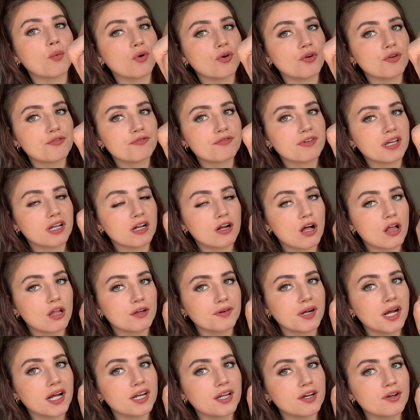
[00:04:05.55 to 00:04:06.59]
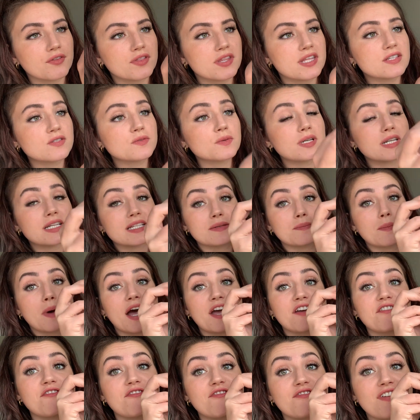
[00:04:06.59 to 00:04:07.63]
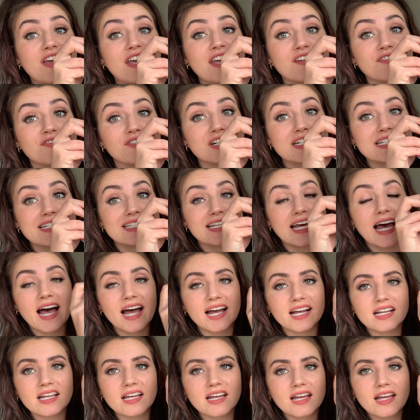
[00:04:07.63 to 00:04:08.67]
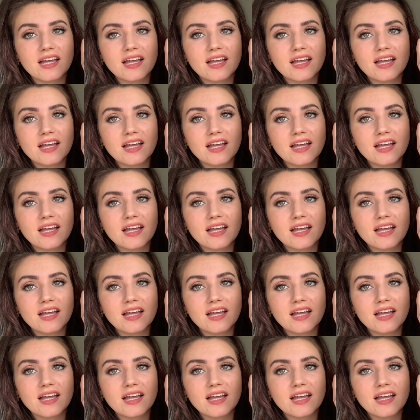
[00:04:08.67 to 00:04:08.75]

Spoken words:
Wolf in Colorado. This one is my favorite deck.